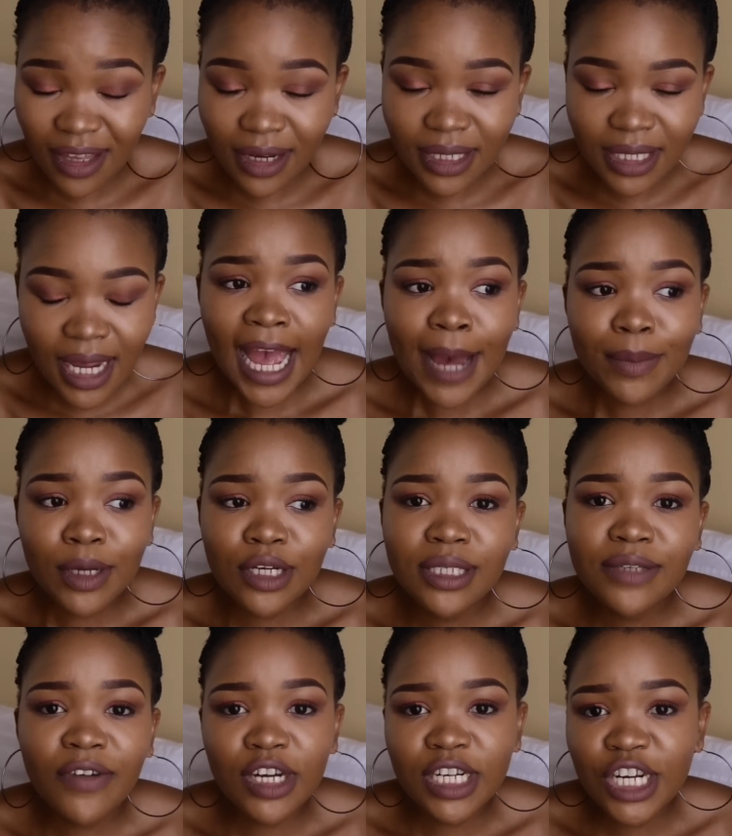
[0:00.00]
it,
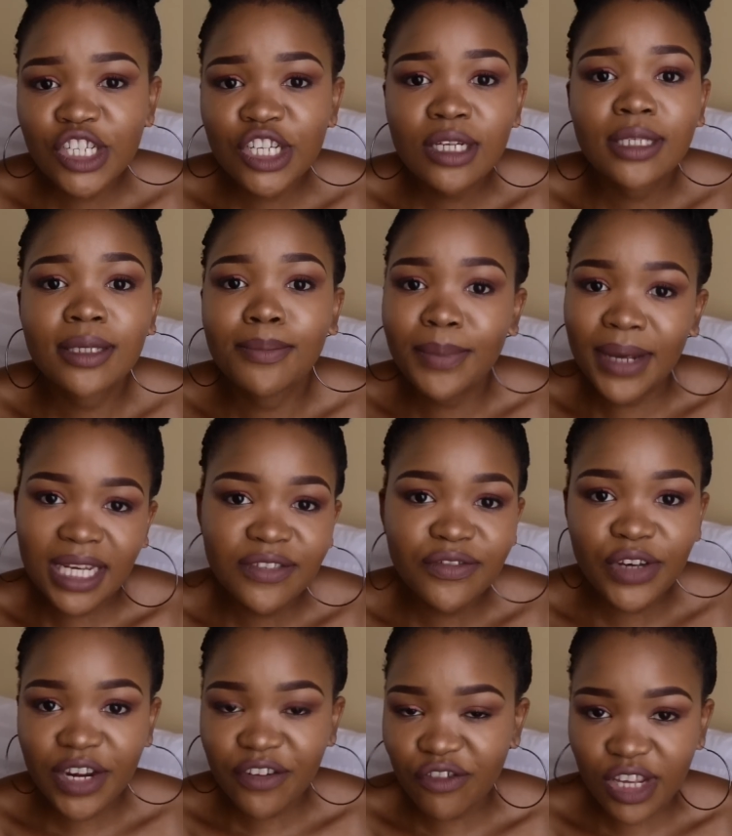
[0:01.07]
because foundation is a base
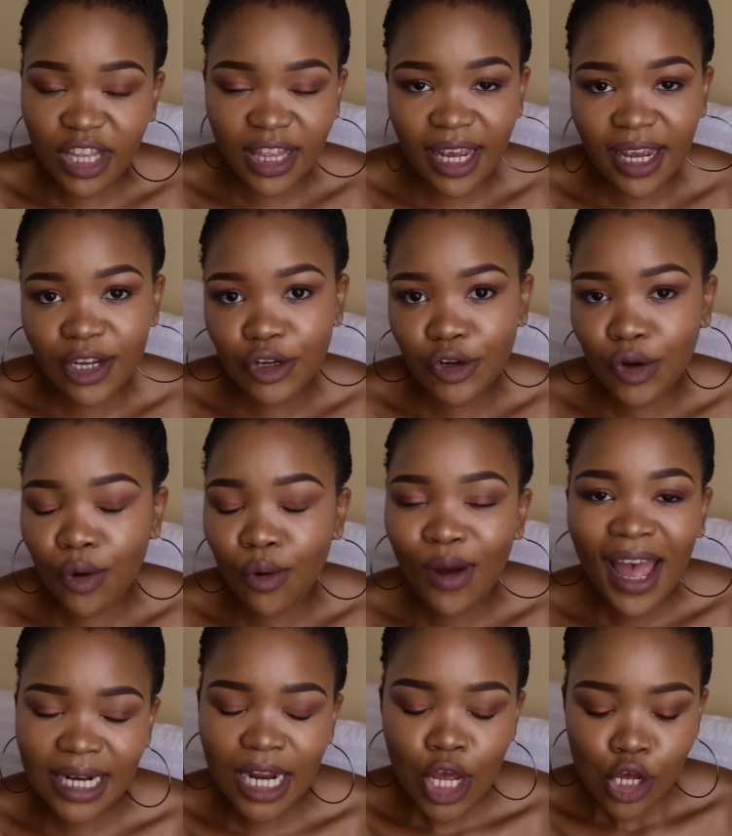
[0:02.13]
for everything, you know.
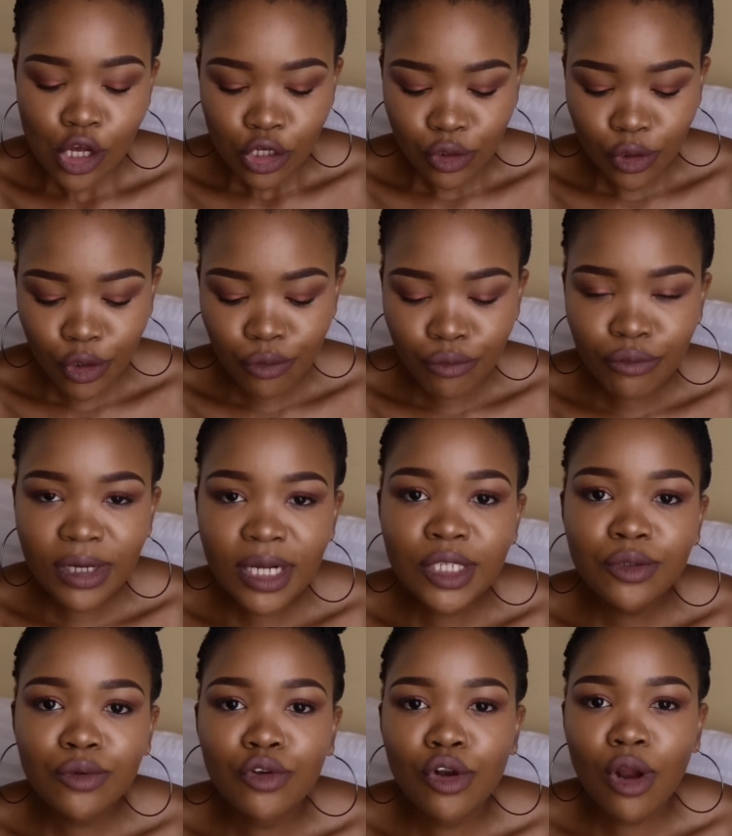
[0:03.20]
So you really
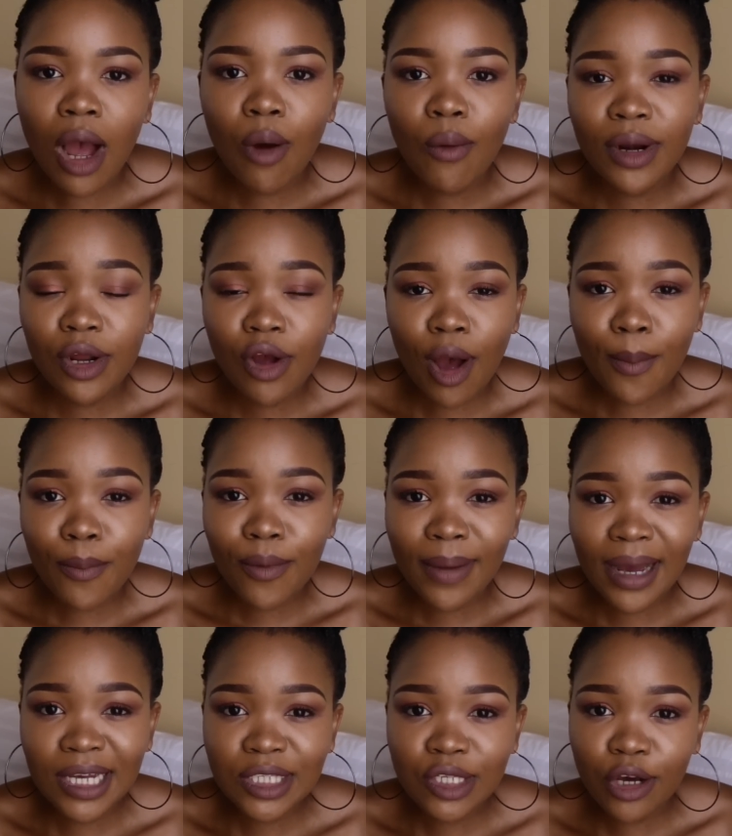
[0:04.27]
do not want to
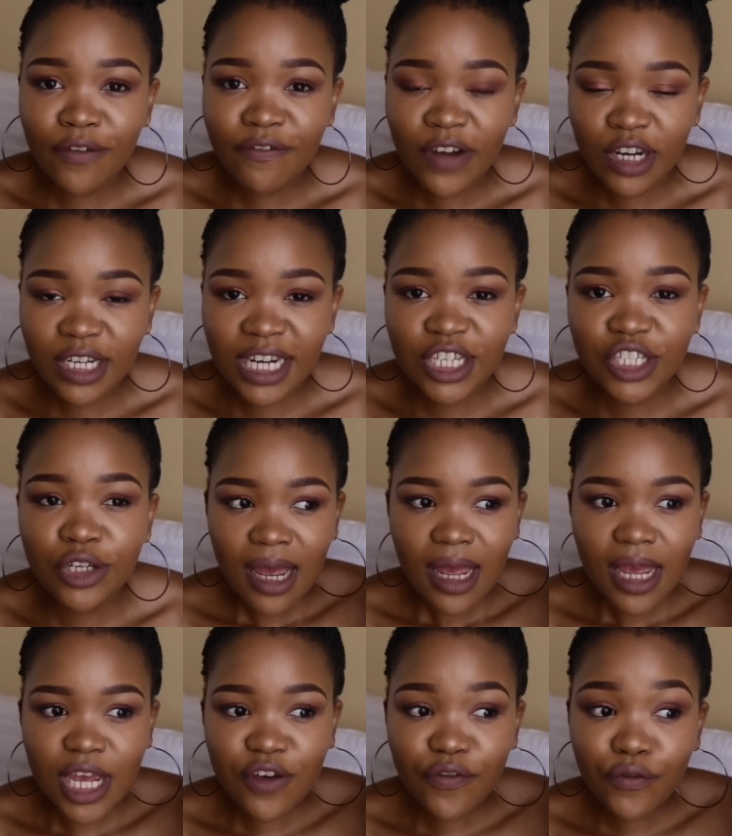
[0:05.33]
compromise on foundation.
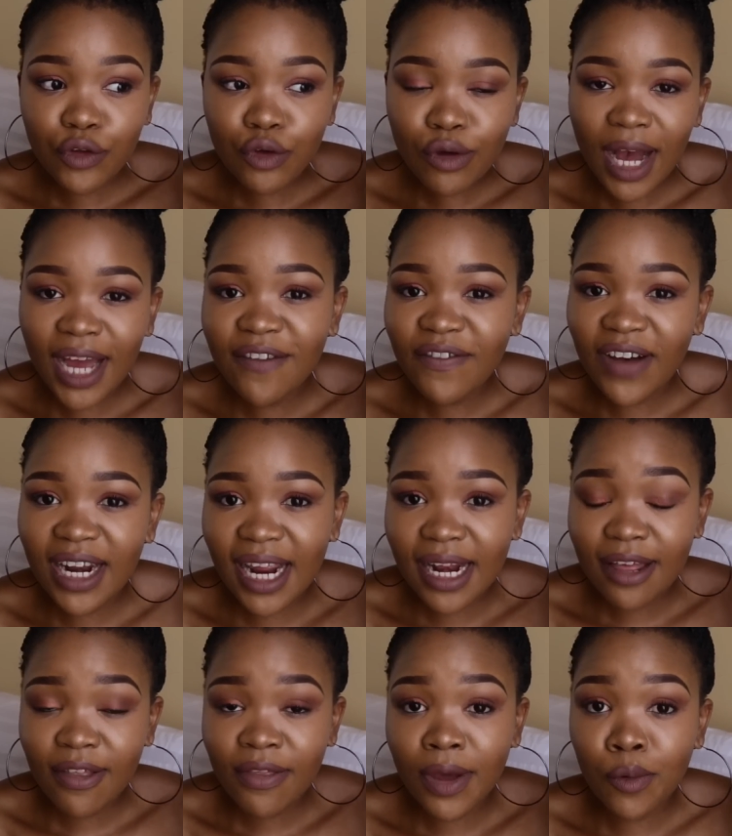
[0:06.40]
If you can't find
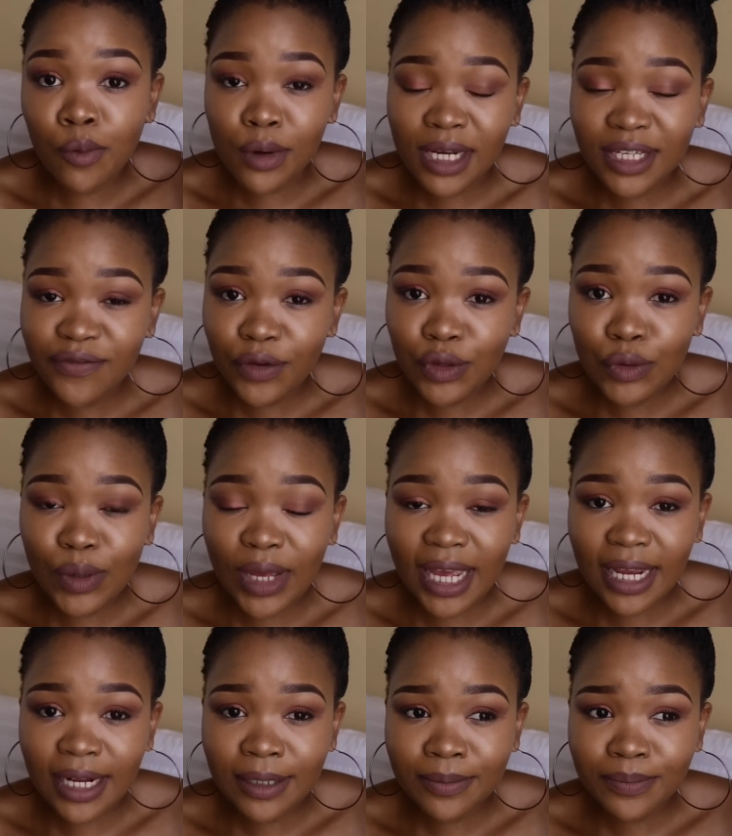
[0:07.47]
anything that works for you
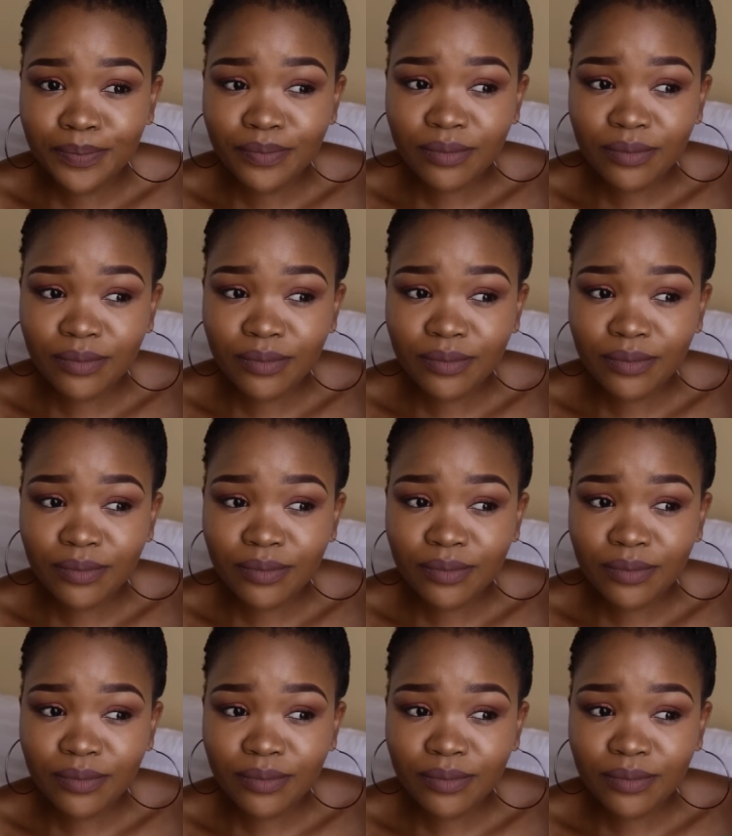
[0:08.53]
in